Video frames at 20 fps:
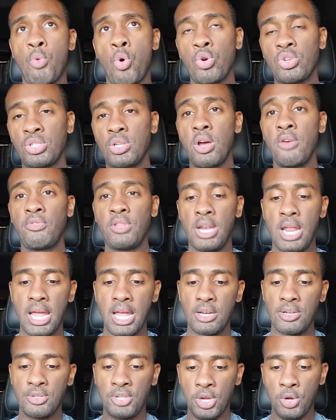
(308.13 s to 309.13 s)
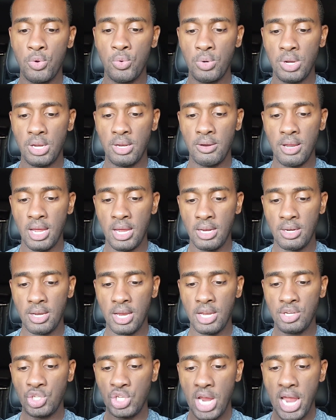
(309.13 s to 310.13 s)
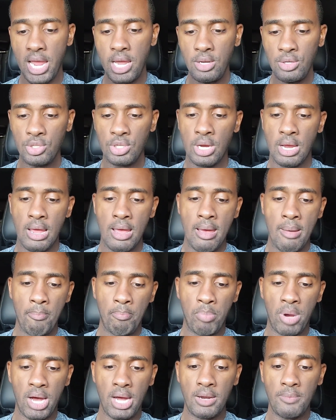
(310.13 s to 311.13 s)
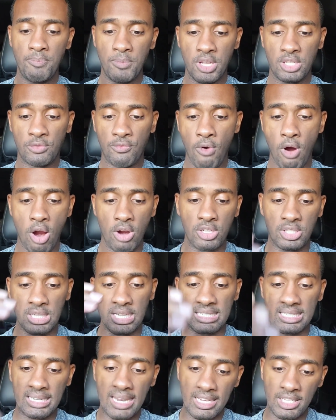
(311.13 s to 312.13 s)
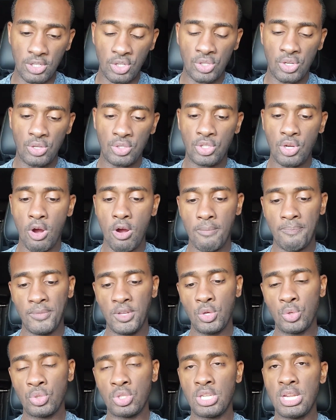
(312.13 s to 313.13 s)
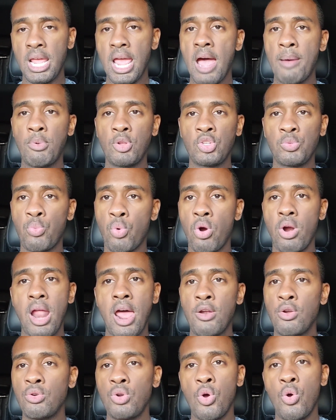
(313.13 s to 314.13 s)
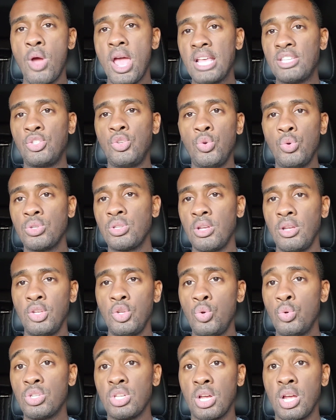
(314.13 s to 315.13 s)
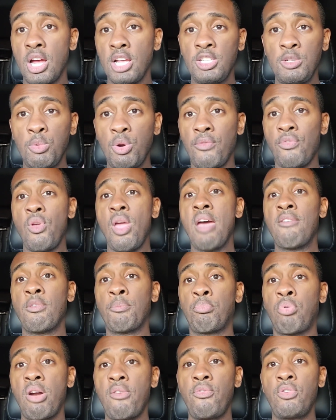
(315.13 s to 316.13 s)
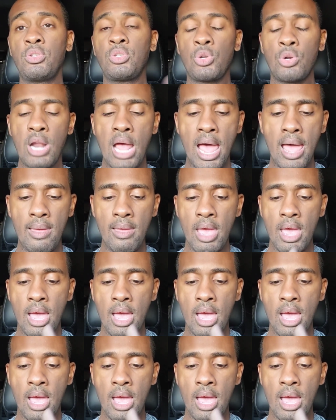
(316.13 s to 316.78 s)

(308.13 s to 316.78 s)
more stuff that they can tune and change. But as far as this list is concerned, he uses Diablo Sport. I don't know as you as a customer if you have a preference or not.